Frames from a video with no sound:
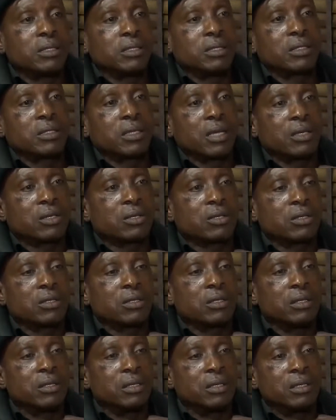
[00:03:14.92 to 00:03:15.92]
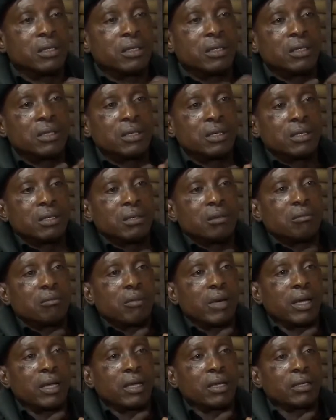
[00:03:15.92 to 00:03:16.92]
shirt,
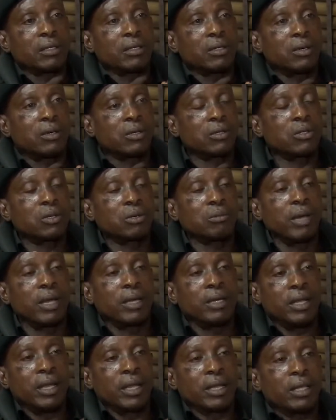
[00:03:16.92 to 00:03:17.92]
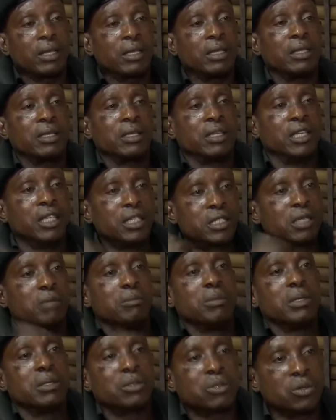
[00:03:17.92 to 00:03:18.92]
my onto my neck,
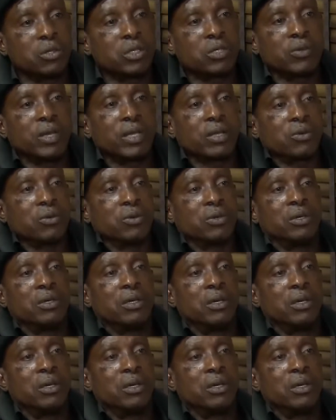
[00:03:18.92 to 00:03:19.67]
hitting me to his vehicle.